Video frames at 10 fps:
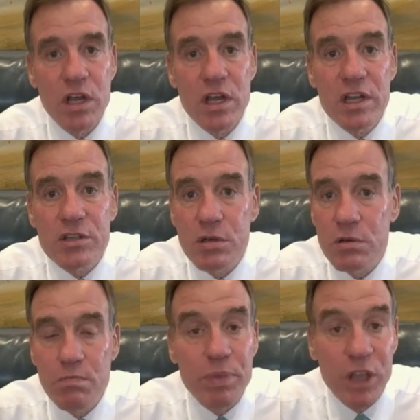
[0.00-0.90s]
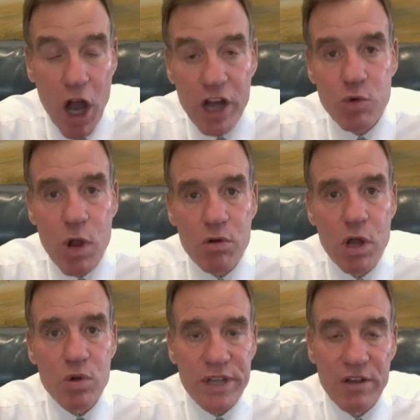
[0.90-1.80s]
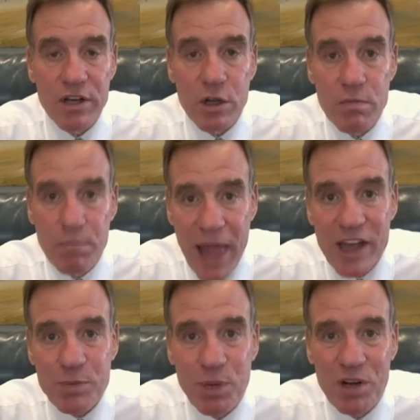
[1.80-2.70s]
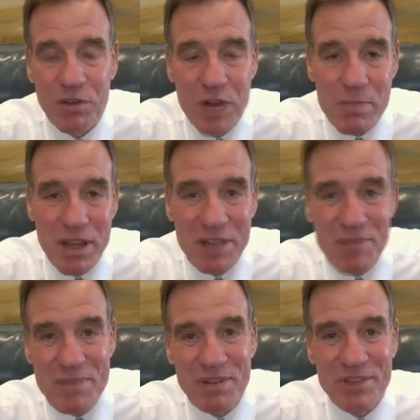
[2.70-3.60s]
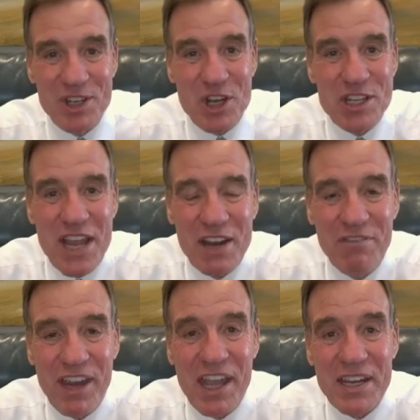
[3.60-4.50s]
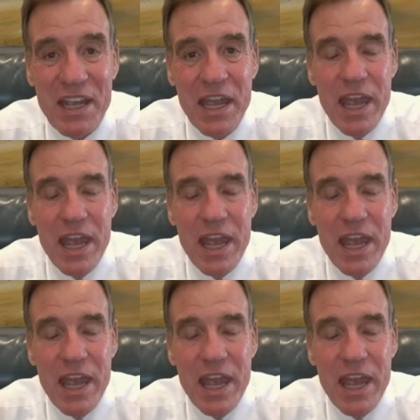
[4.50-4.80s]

to beyond Roanoke, down to Blacksburg for anybody that might be a Virginia Tech fan.